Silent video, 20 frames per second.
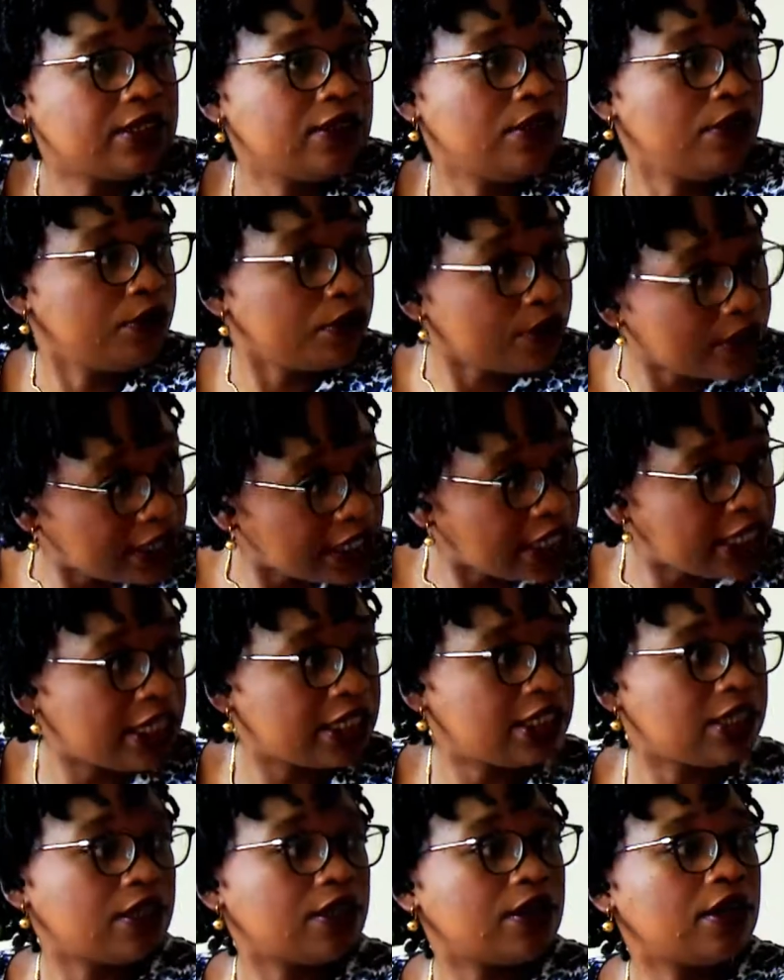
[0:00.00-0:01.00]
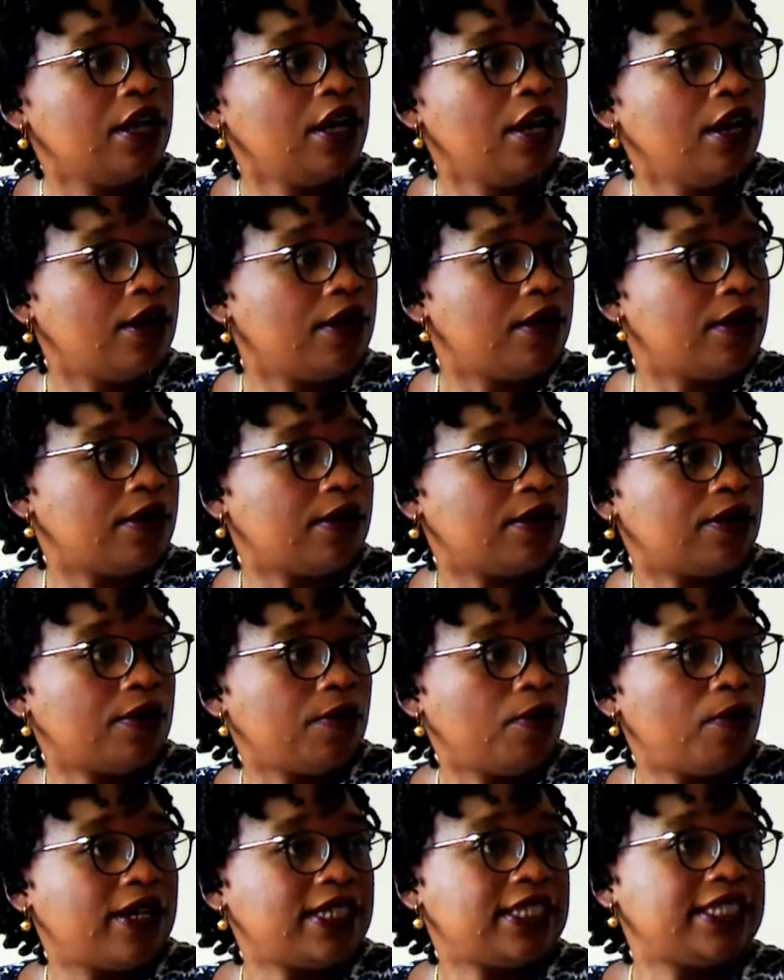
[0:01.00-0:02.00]
the usage,
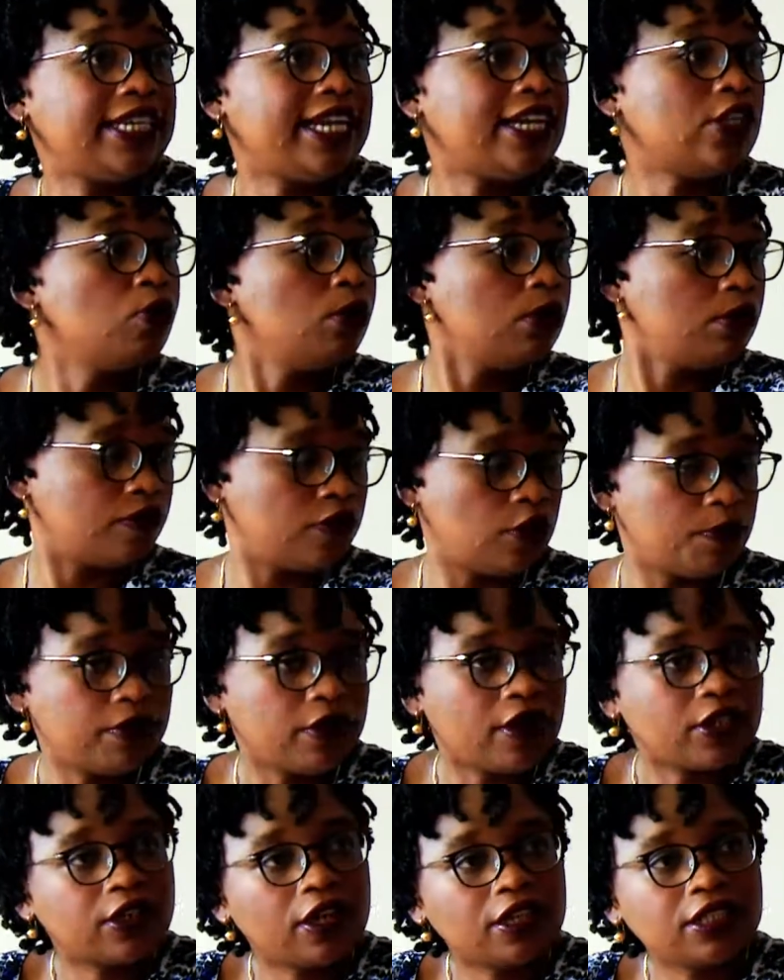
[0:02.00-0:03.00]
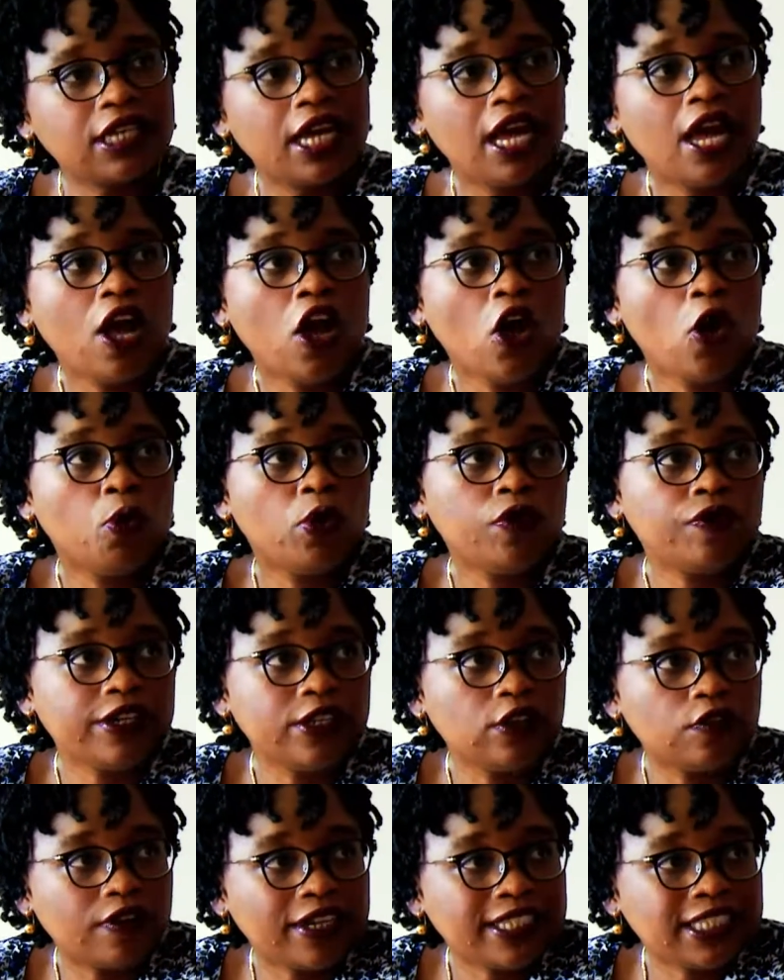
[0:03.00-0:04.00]
what they are doing with the products. With
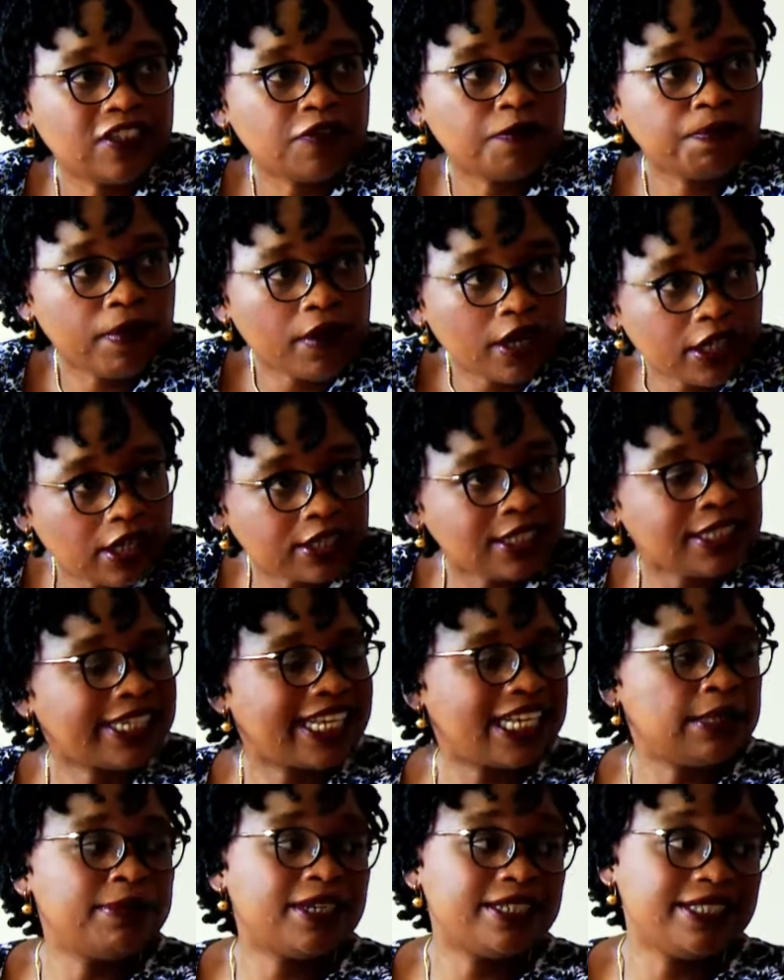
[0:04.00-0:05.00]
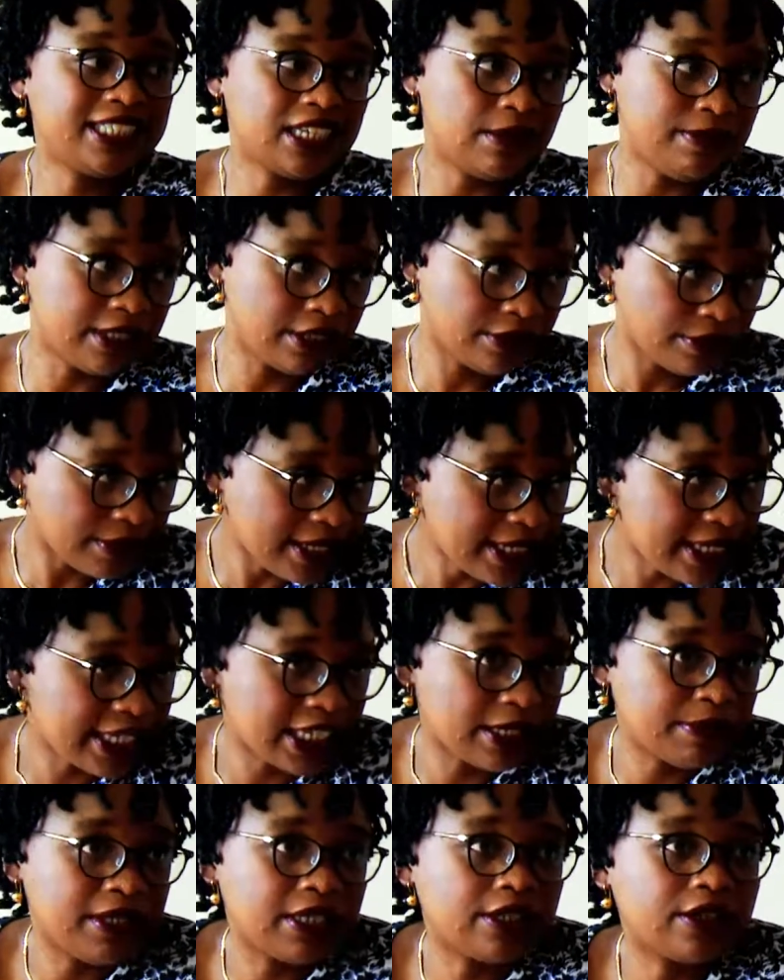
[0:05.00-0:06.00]
innovative products, it can be a little bit
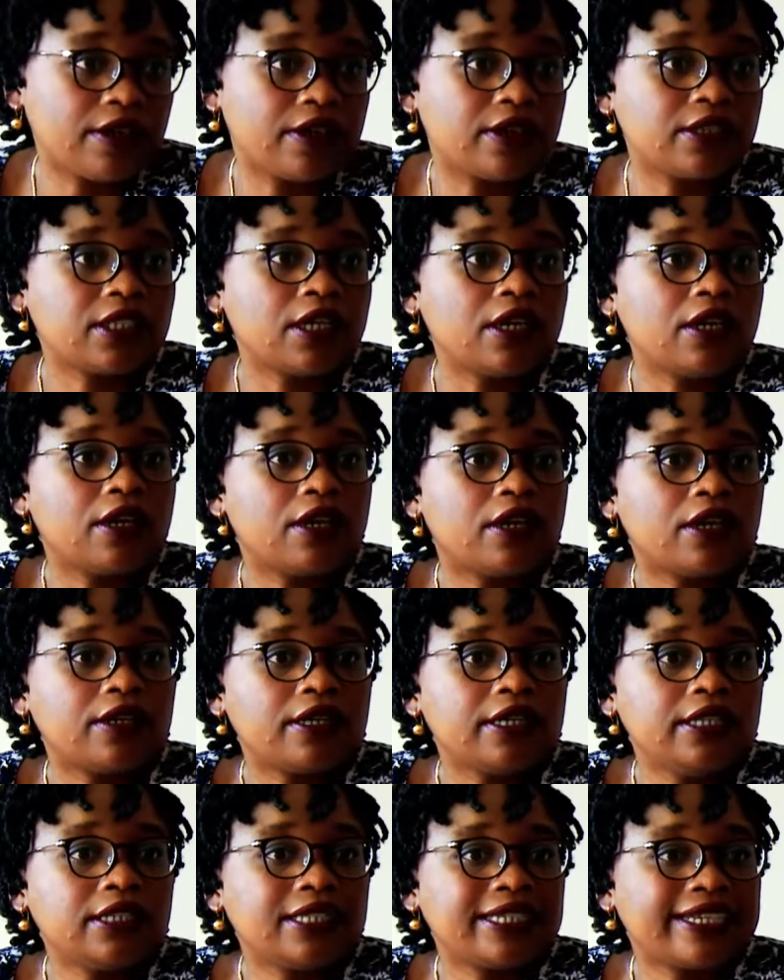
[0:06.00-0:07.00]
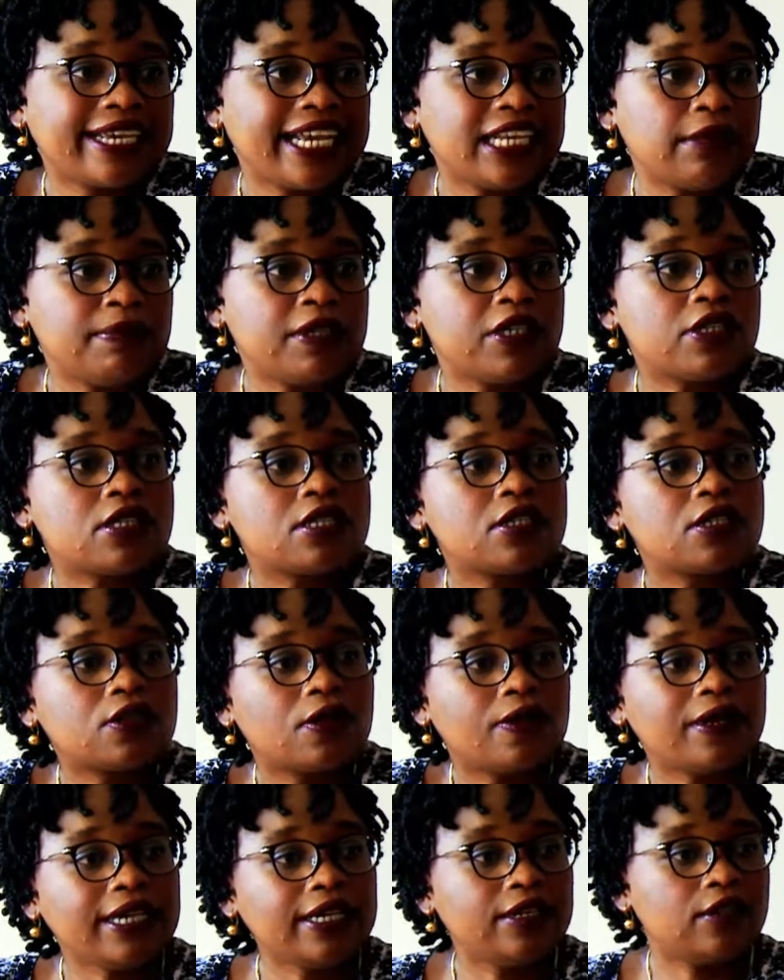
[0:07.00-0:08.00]
tricky because it can be
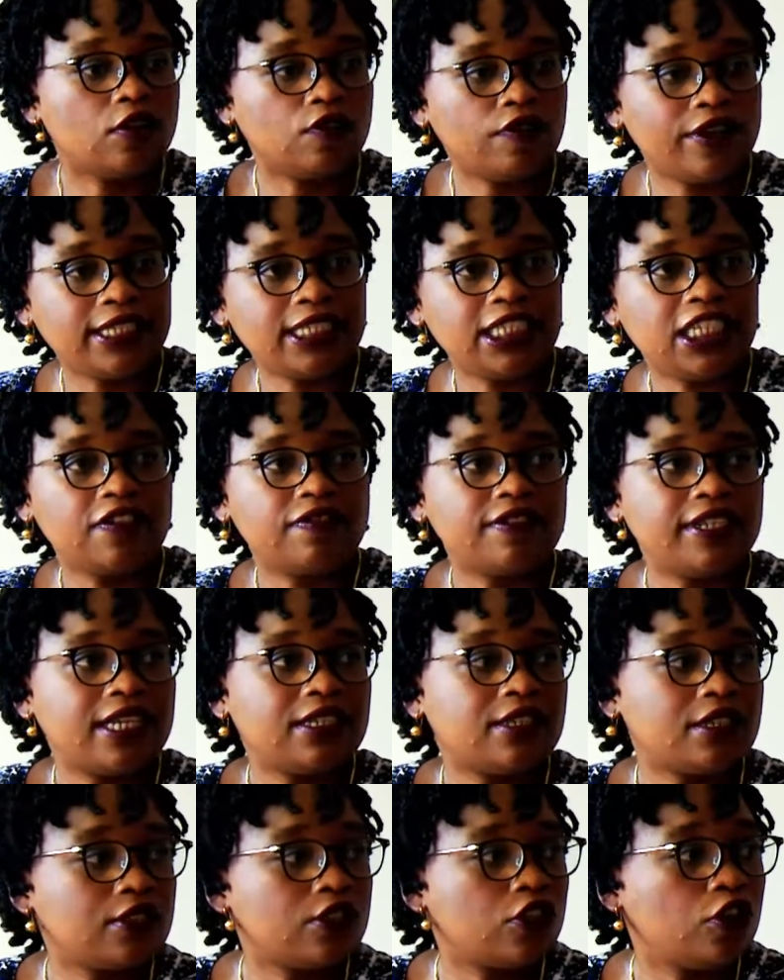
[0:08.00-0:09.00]
so innovative that